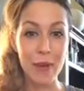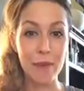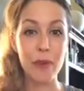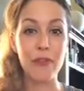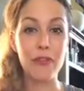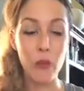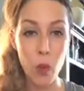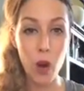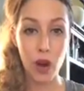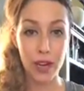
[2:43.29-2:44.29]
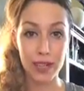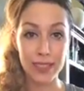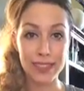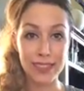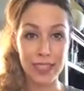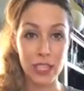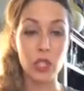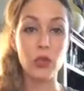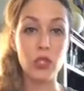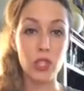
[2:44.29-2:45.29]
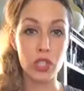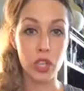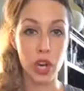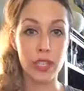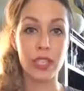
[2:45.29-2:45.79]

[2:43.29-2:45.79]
before you start